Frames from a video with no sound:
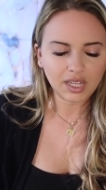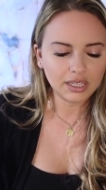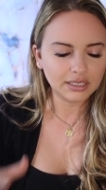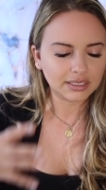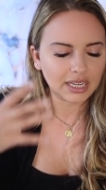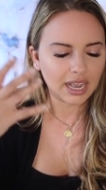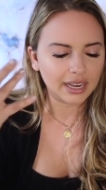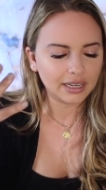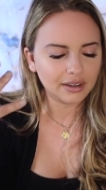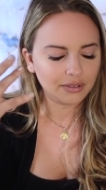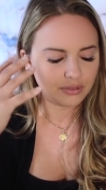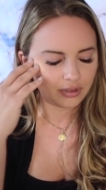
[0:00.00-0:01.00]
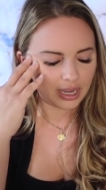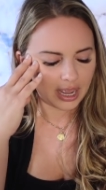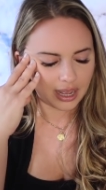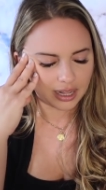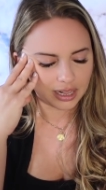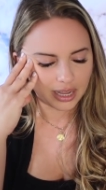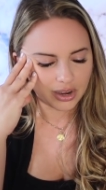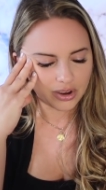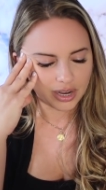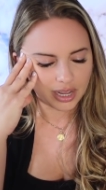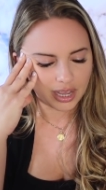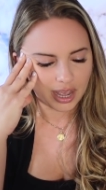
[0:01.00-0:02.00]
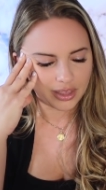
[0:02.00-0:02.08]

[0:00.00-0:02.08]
this kind of, yeah, clarity.